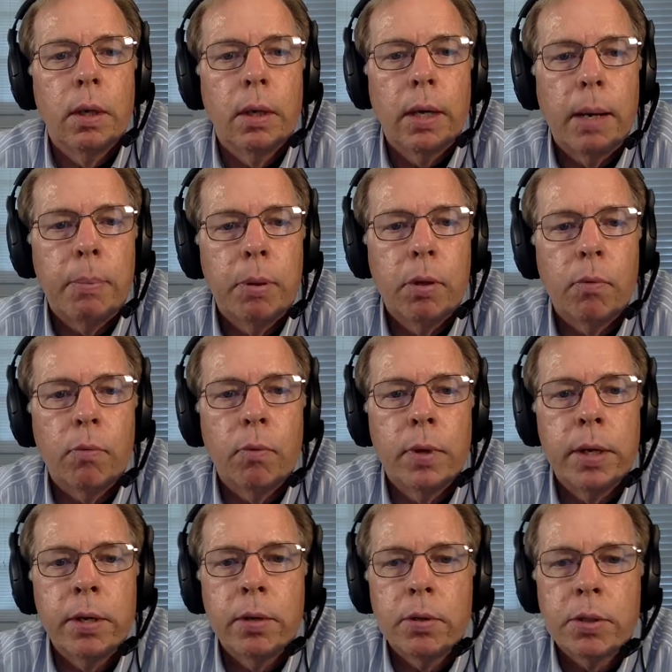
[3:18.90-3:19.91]
Now I put
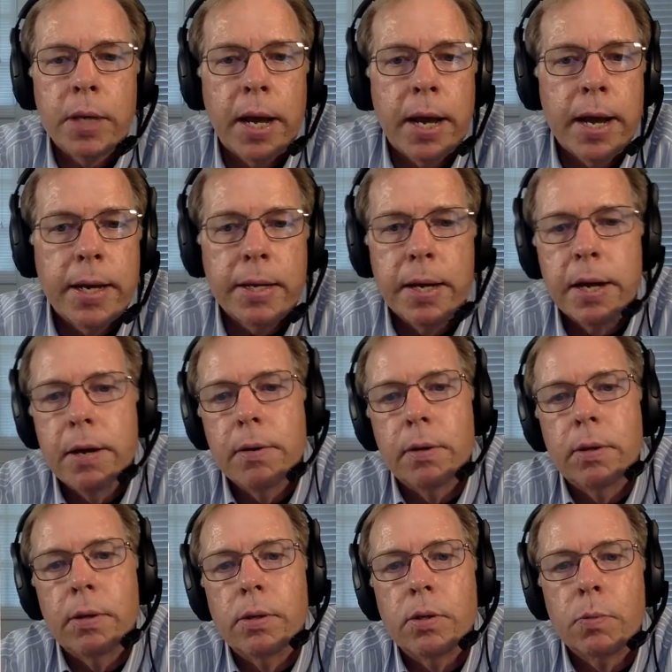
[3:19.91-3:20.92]
readers and
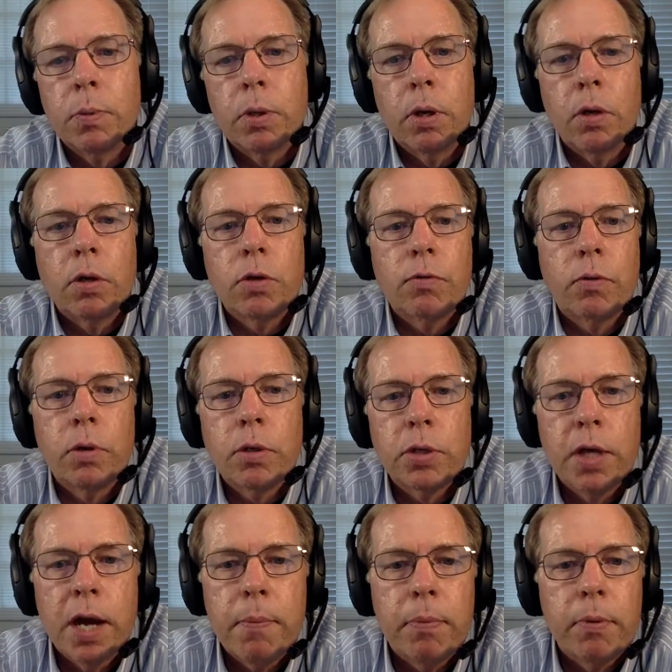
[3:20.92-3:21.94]
hearers because, for
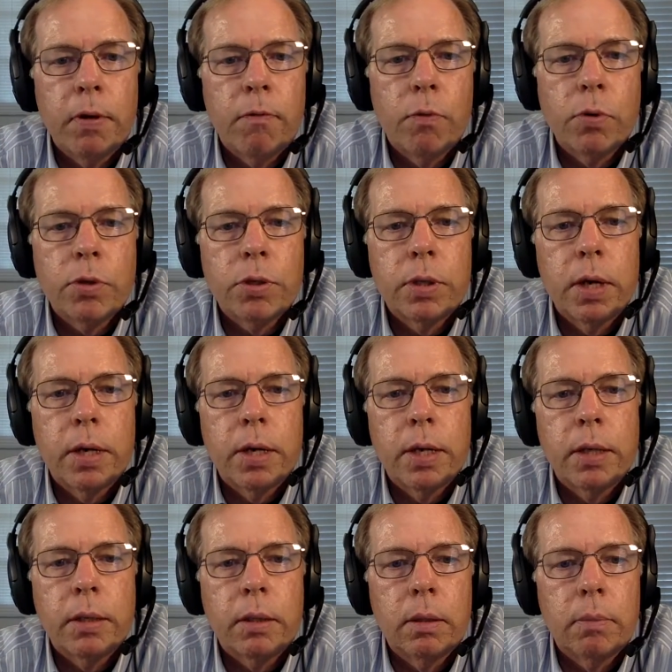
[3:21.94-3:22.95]
example, if we're
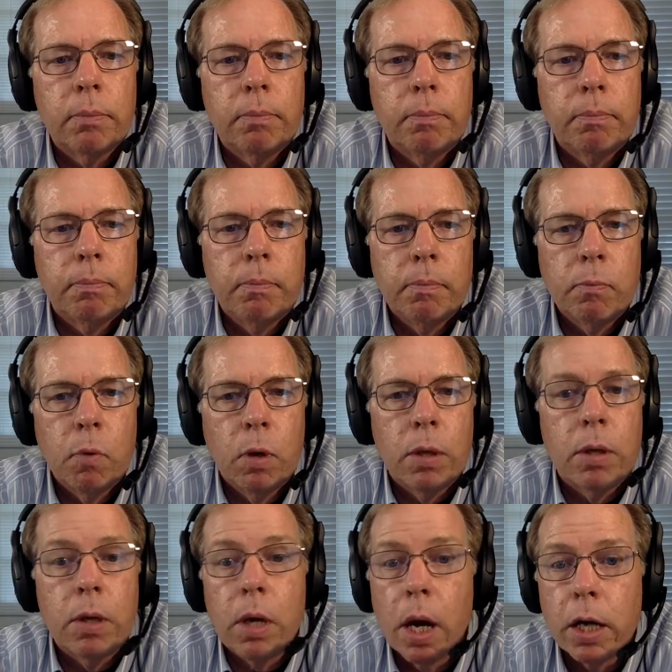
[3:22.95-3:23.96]
studying one
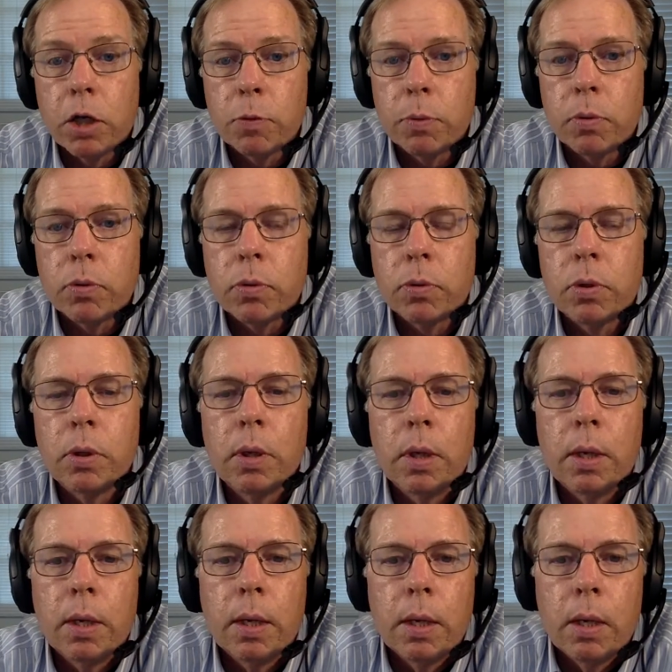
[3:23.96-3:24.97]
of the Gospels,
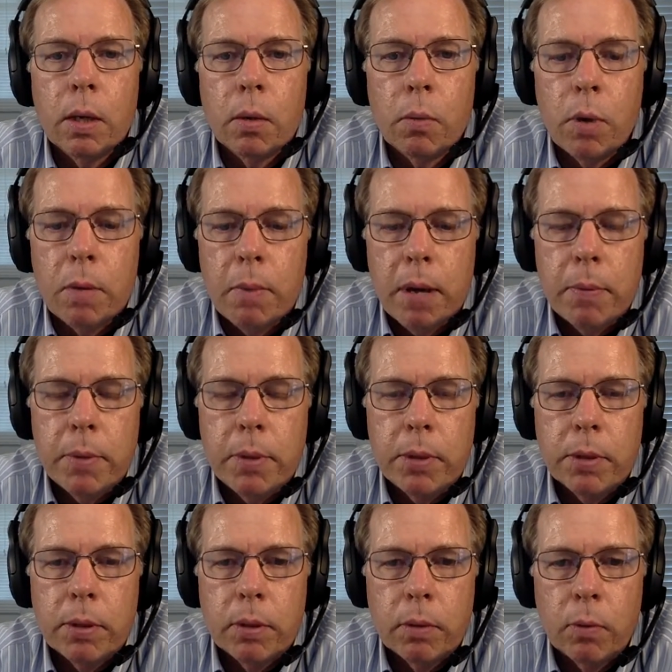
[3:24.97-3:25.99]
we may
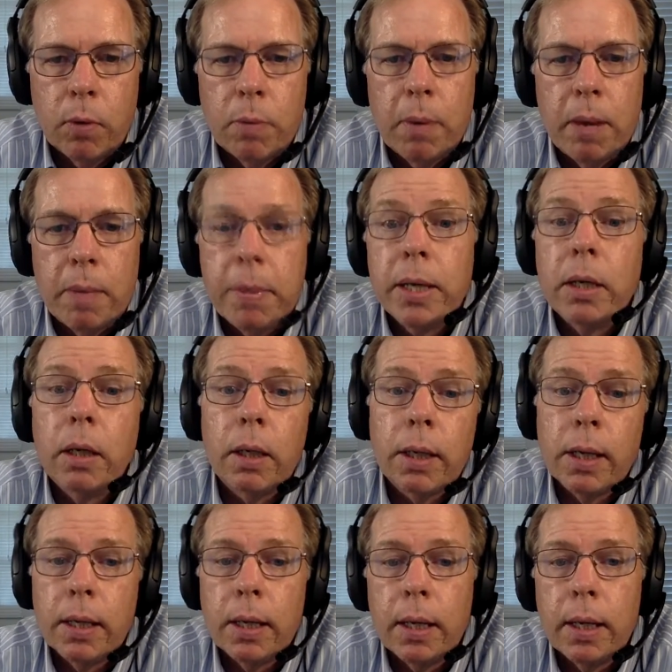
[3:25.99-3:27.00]
be
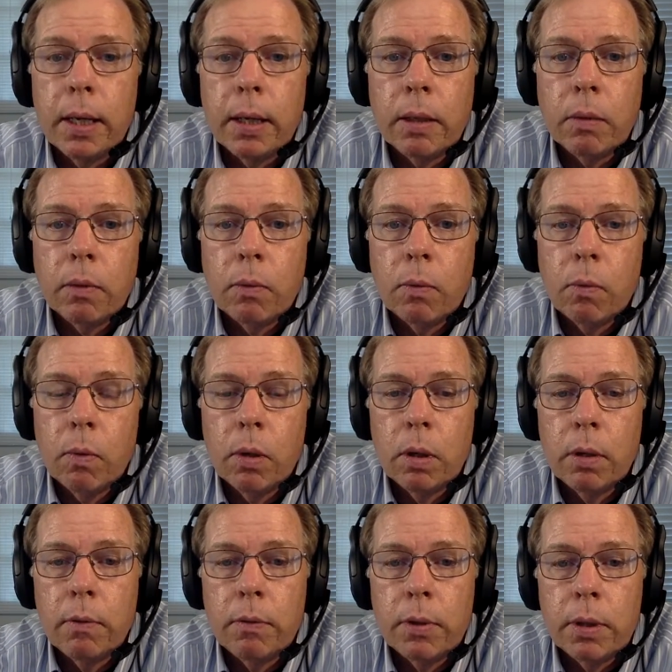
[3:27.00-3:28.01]
looking at
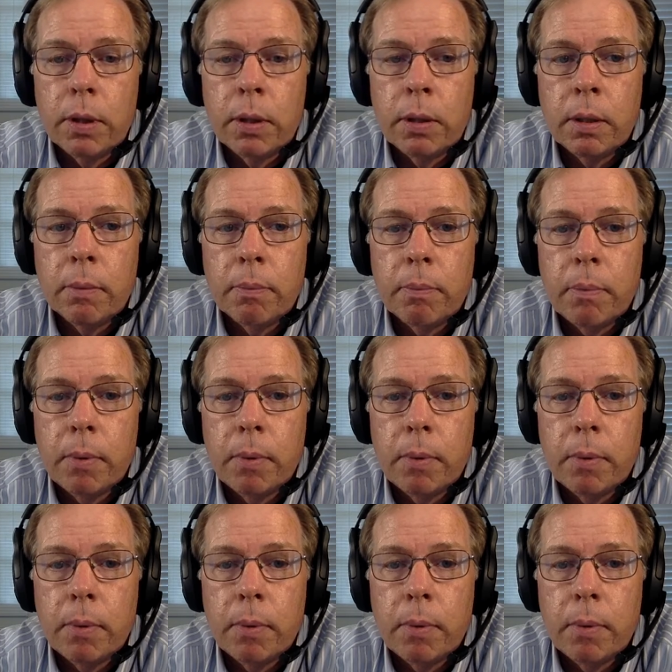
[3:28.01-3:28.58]
one of the